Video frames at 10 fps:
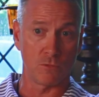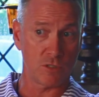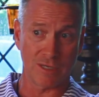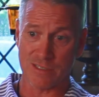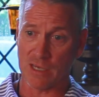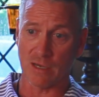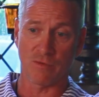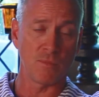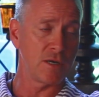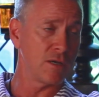and it was going to take
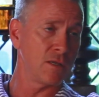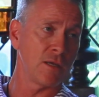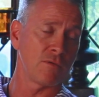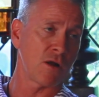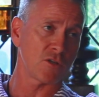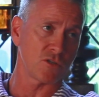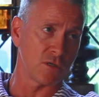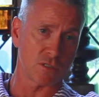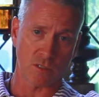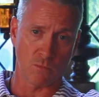everybody on that
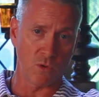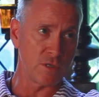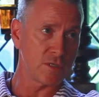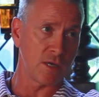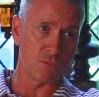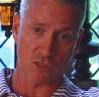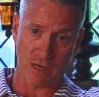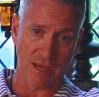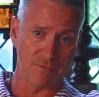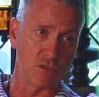roster at some point in time was
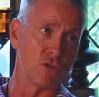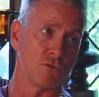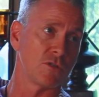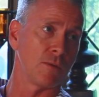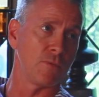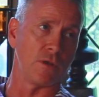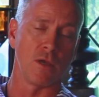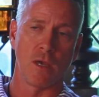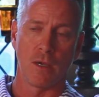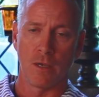going to have to do something.
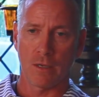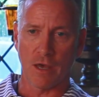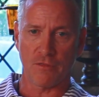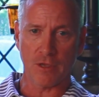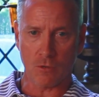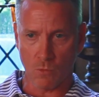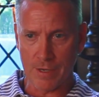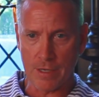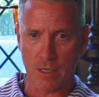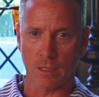I think
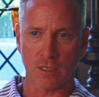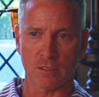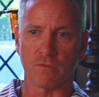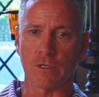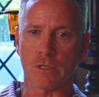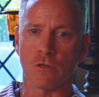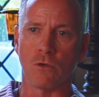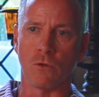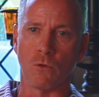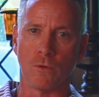we collectively
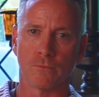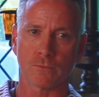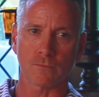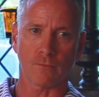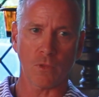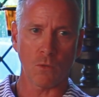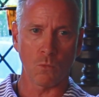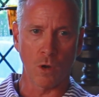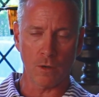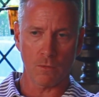knew
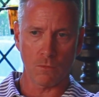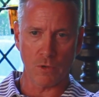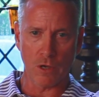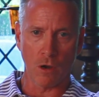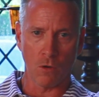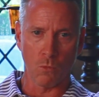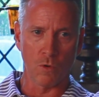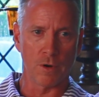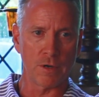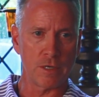what we all
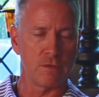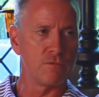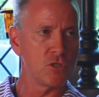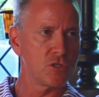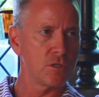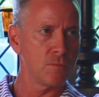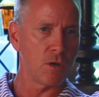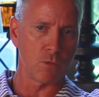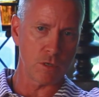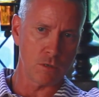were individually,
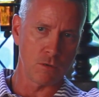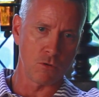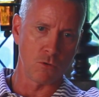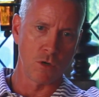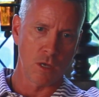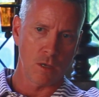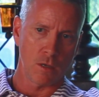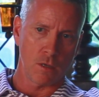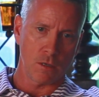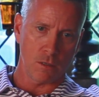but we knew
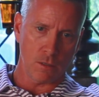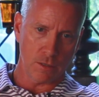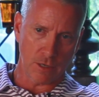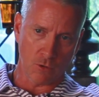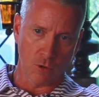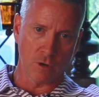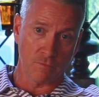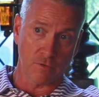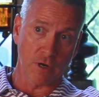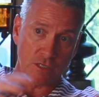that in
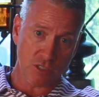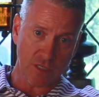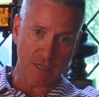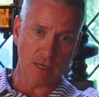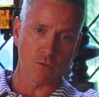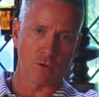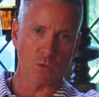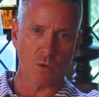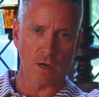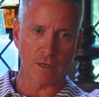order for us to get where
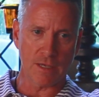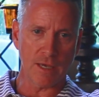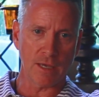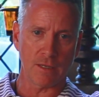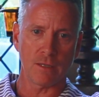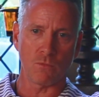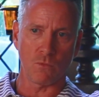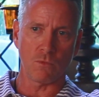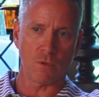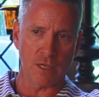we wanted to get,
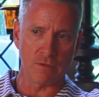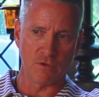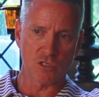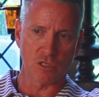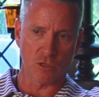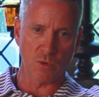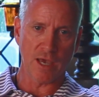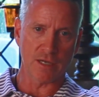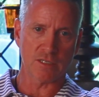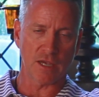individually we
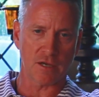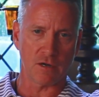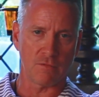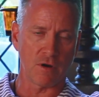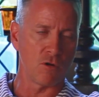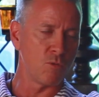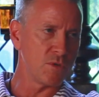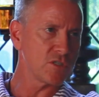had to take care of our own